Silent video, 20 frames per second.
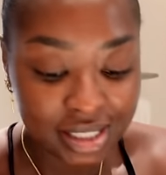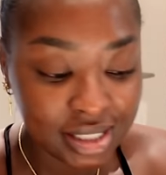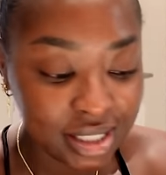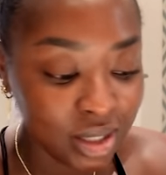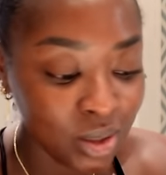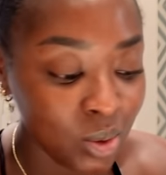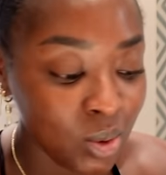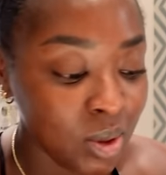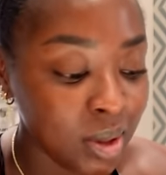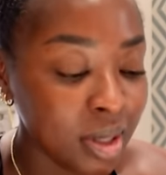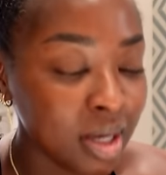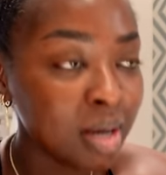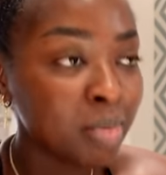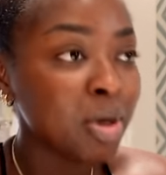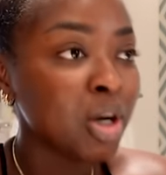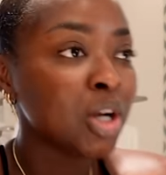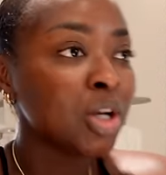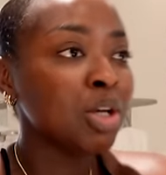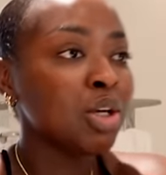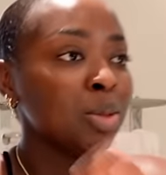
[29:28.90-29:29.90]
said, all of them
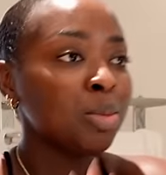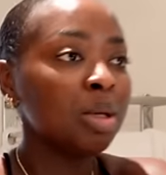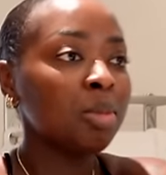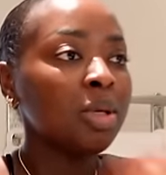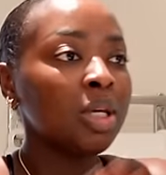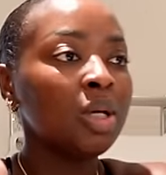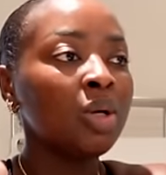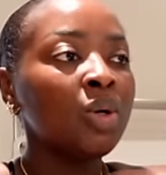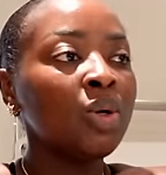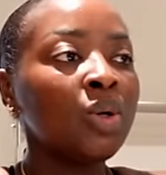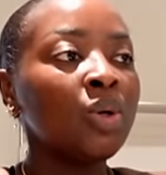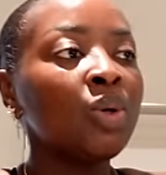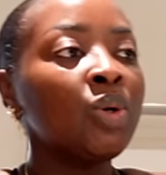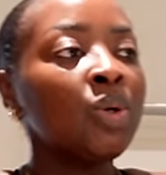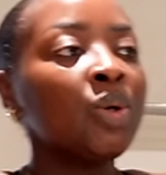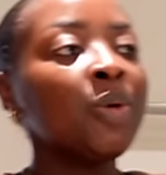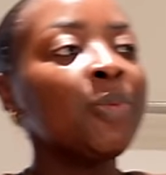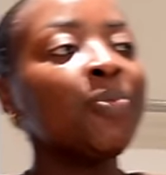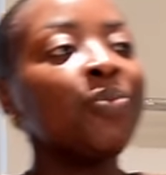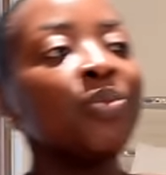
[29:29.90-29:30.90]
are good, baby.
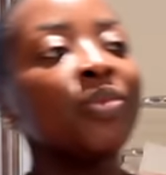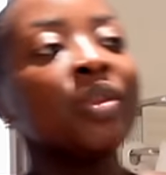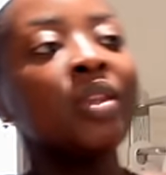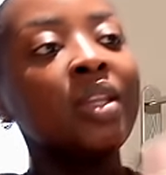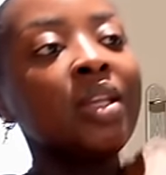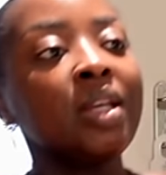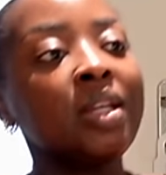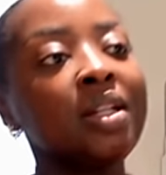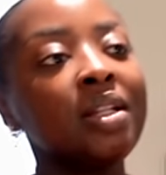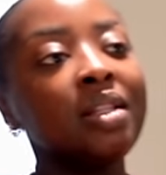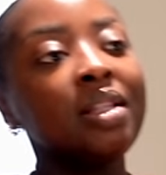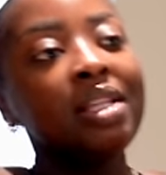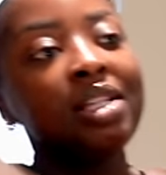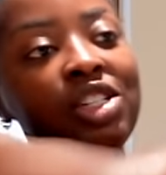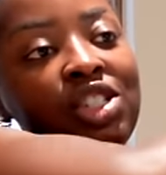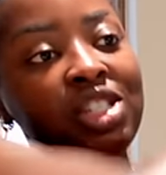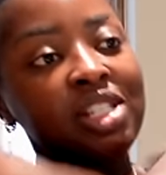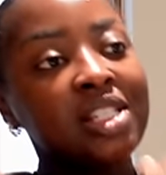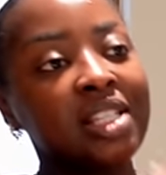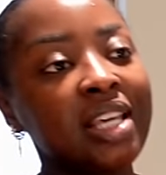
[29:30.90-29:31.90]

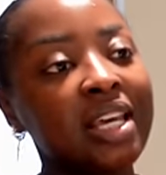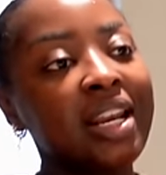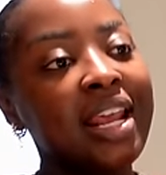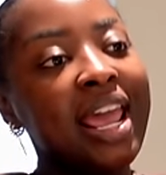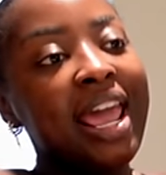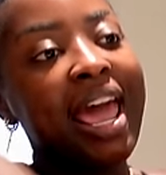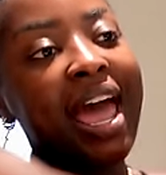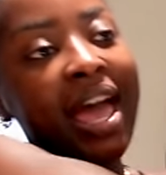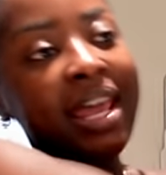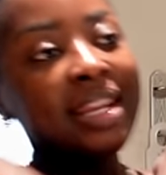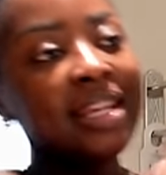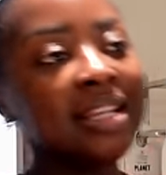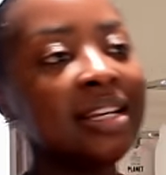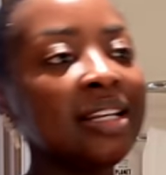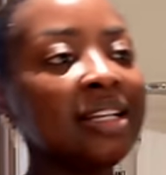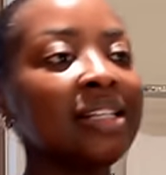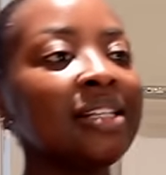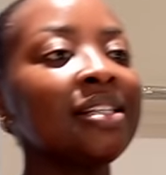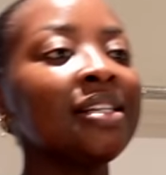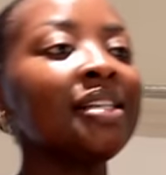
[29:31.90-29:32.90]
Let's just get
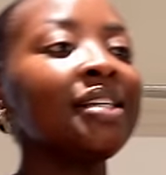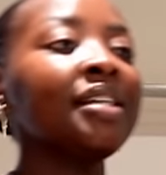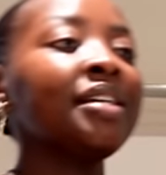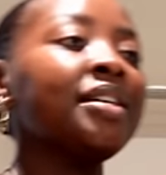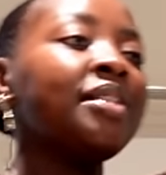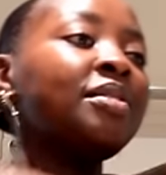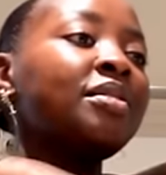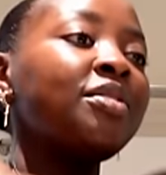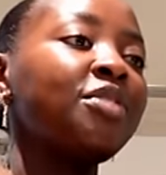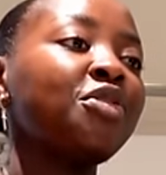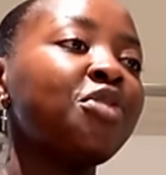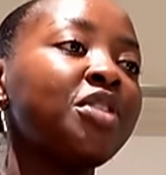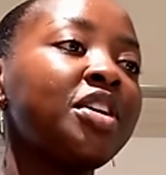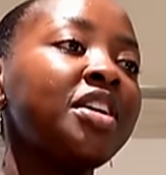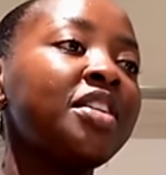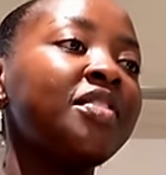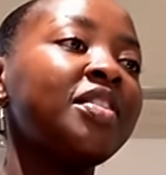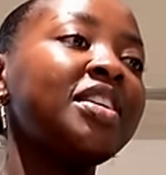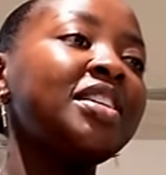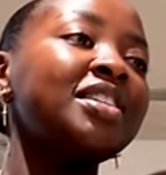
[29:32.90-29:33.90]
added
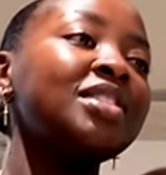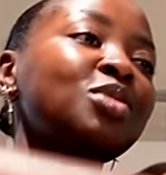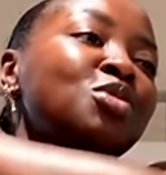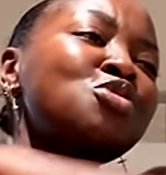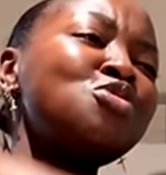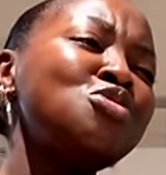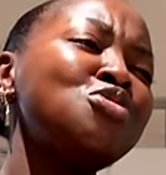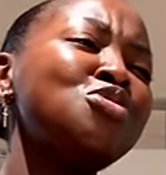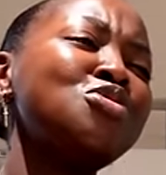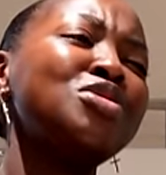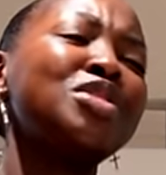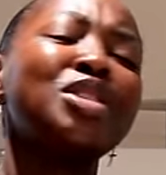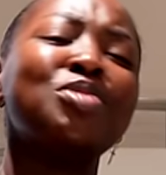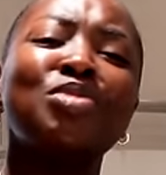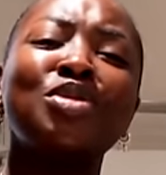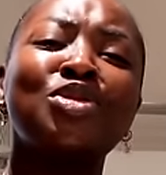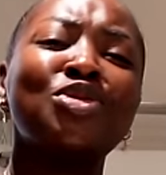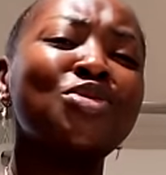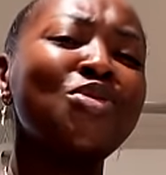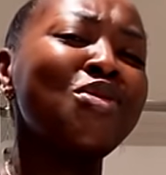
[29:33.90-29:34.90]
fragrance. Ooh, this
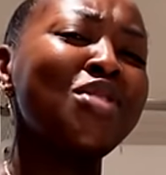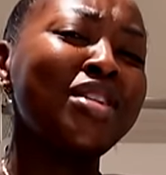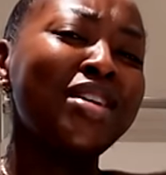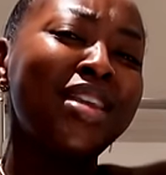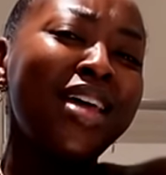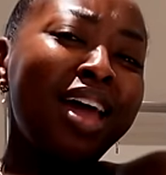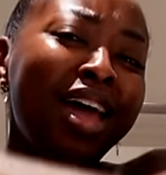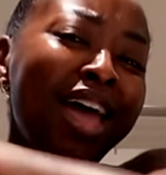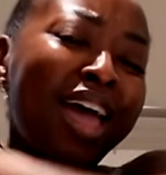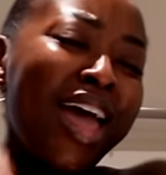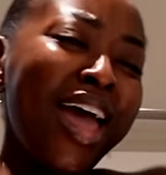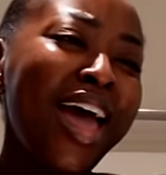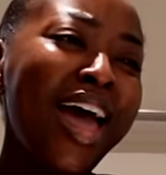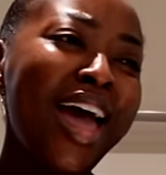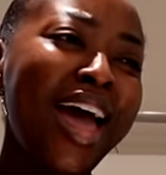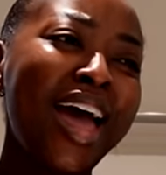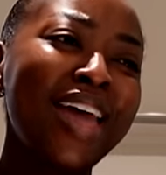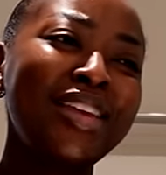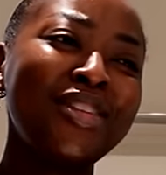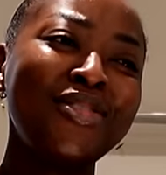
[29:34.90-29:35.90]
smells so good.
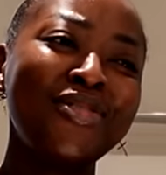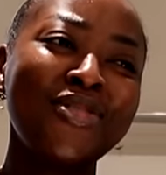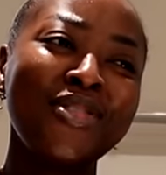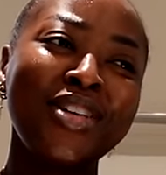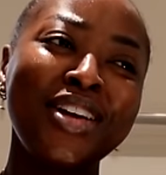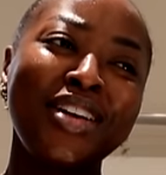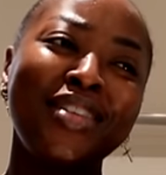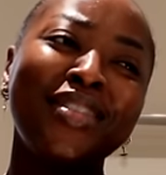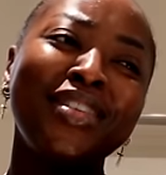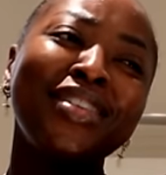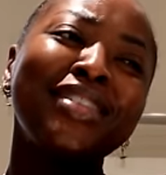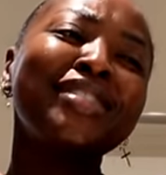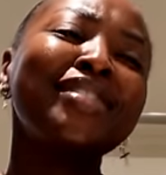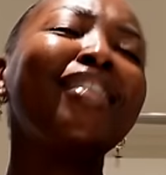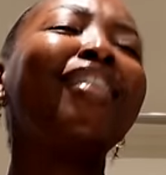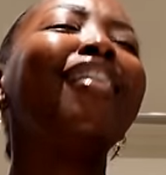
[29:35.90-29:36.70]
Added fragrance,